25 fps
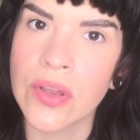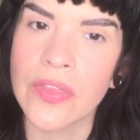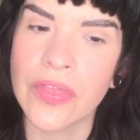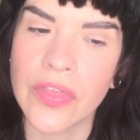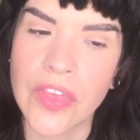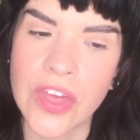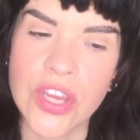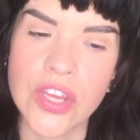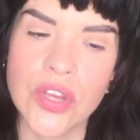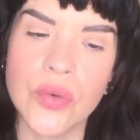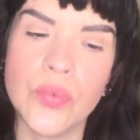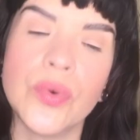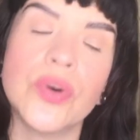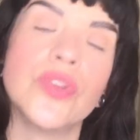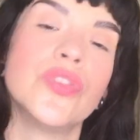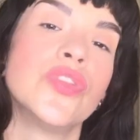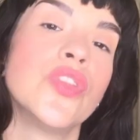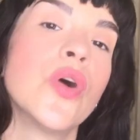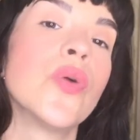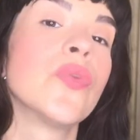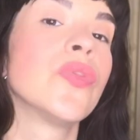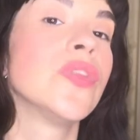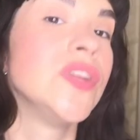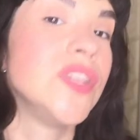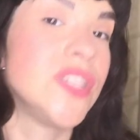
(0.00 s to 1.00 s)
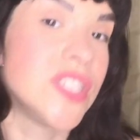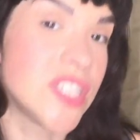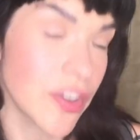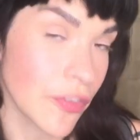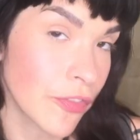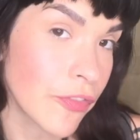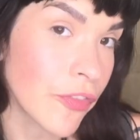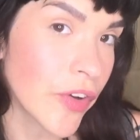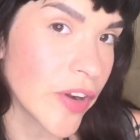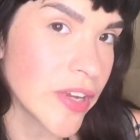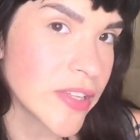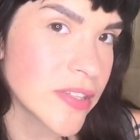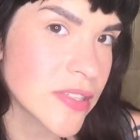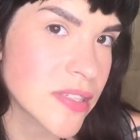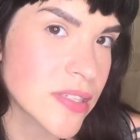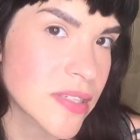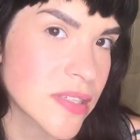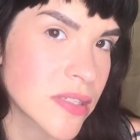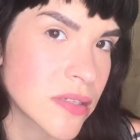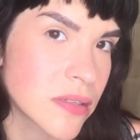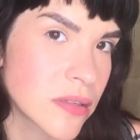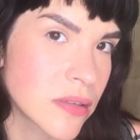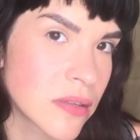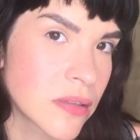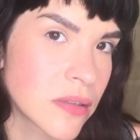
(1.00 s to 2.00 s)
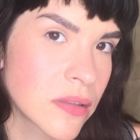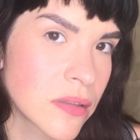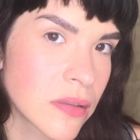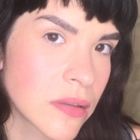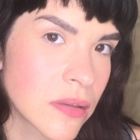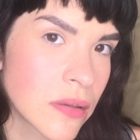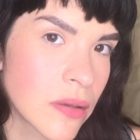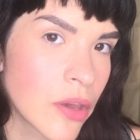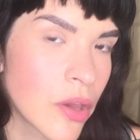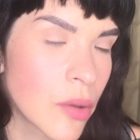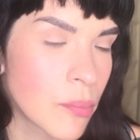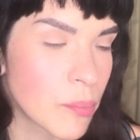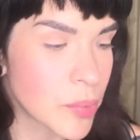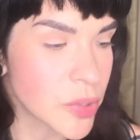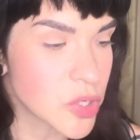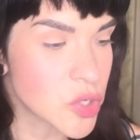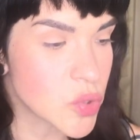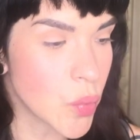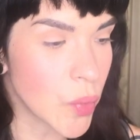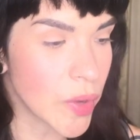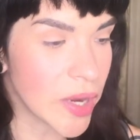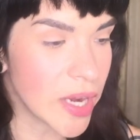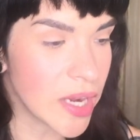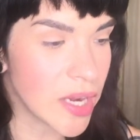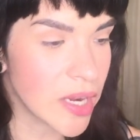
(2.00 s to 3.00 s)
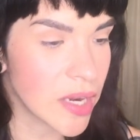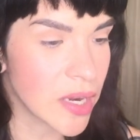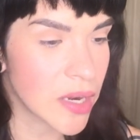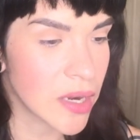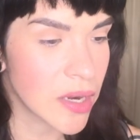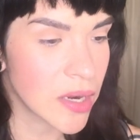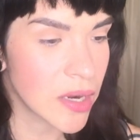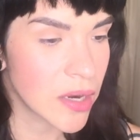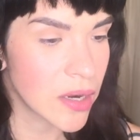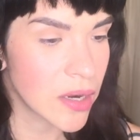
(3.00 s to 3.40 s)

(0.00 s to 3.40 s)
that you will know the difference between,